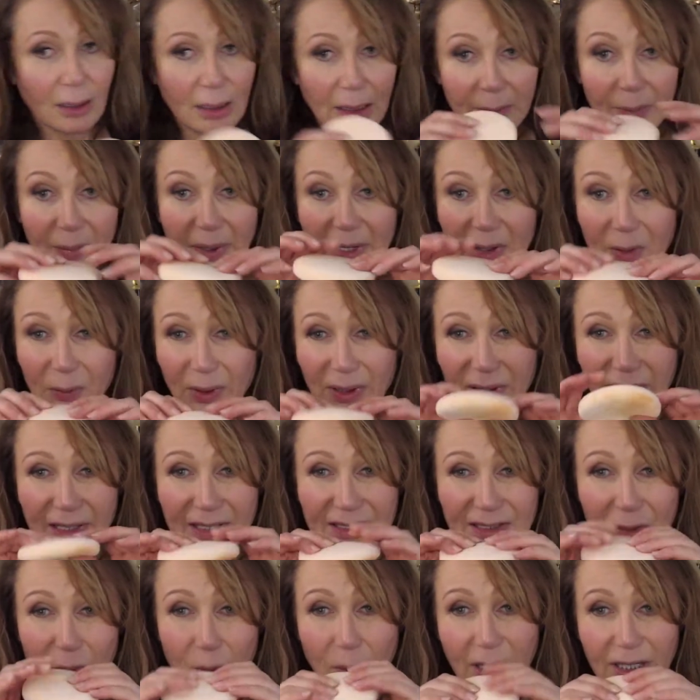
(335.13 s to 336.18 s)
By the way, these
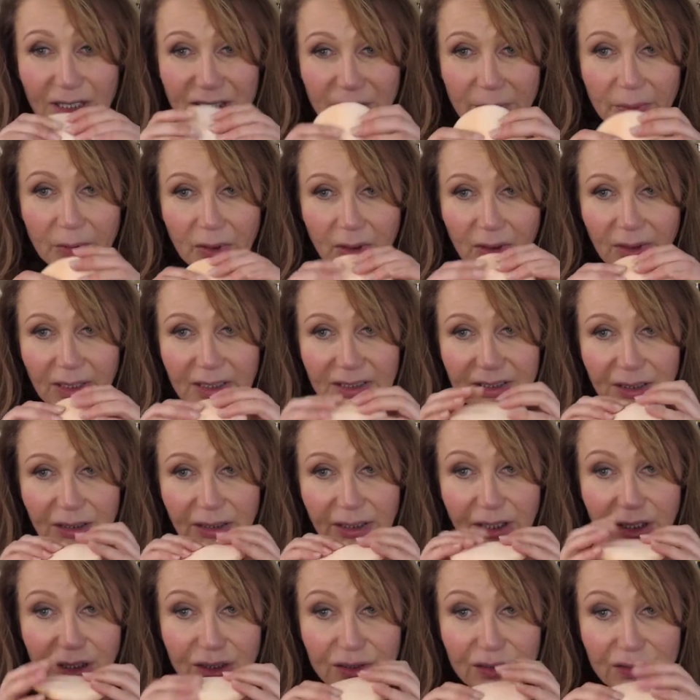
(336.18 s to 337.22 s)
are washable. These are
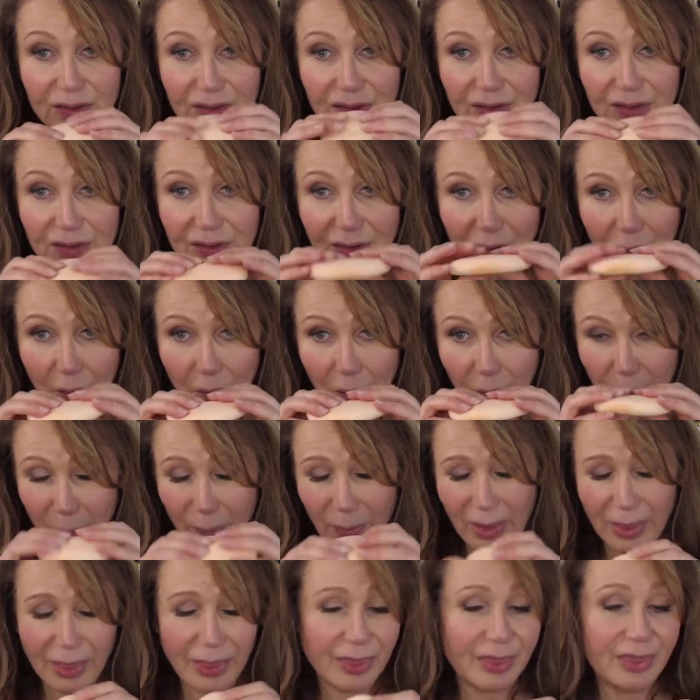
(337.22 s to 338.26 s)
like so
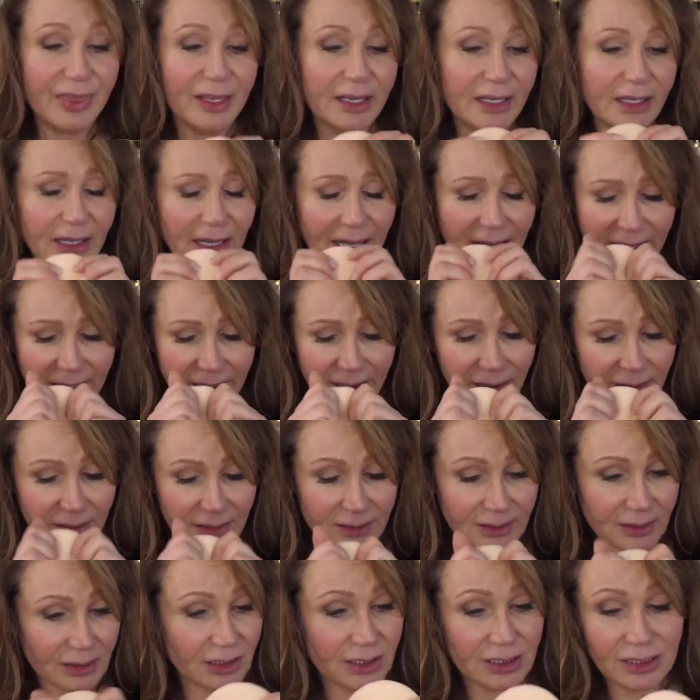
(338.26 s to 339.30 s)
thick and
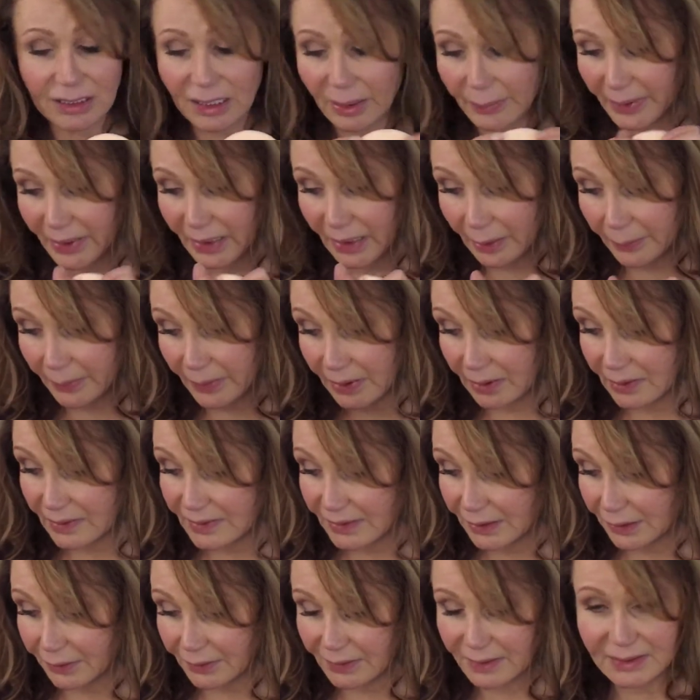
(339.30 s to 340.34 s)
yummy. I mean,
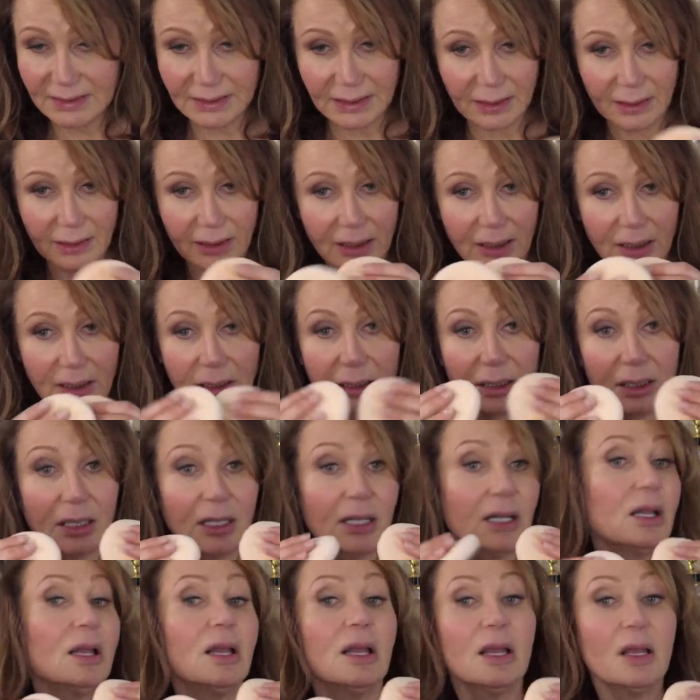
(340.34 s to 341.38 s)
seriously,
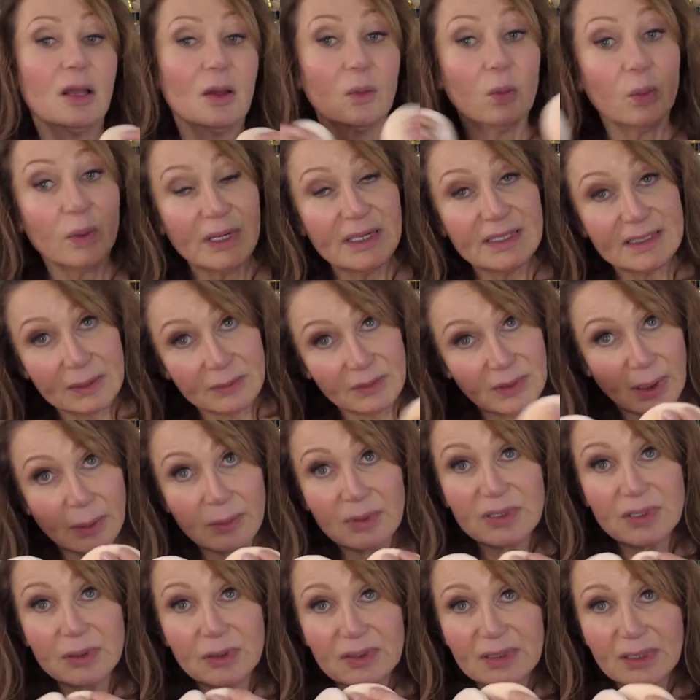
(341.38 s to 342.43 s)
we
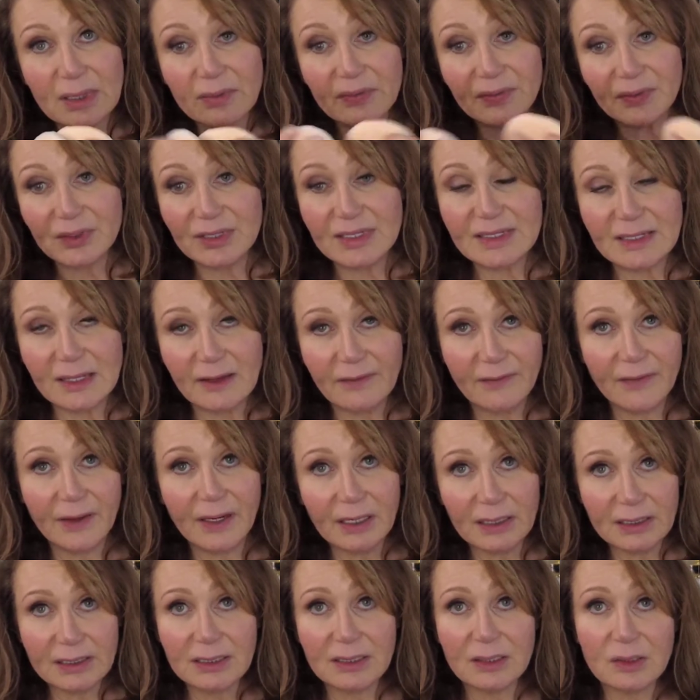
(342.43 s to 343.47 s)
sometimes use them for
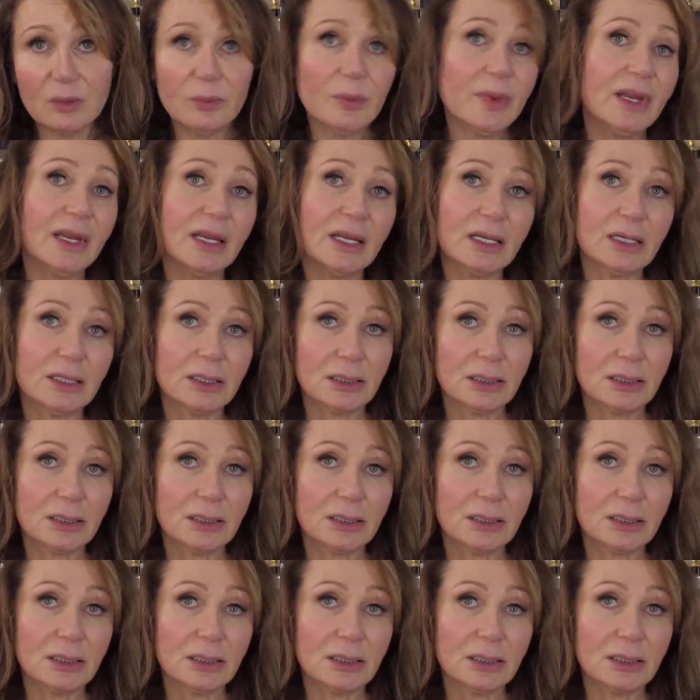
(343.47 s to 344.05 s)
stuffing to make